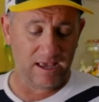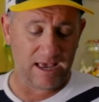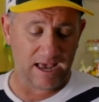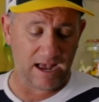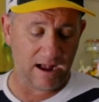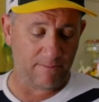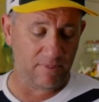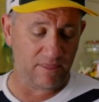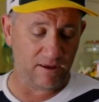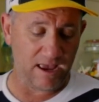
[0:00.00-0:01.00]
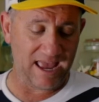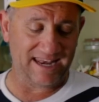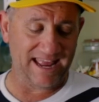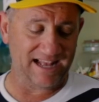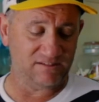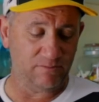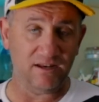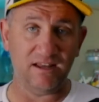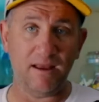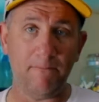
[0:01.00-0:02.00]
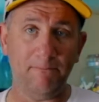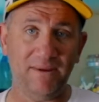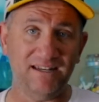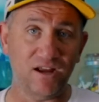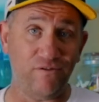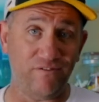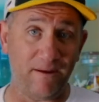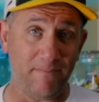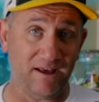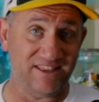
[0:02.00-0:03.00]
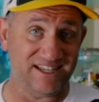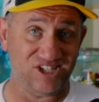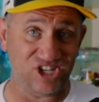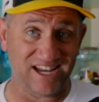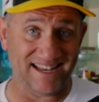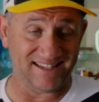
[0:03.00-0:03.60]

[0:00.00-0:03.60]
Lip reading: The announcement, mid-November this year.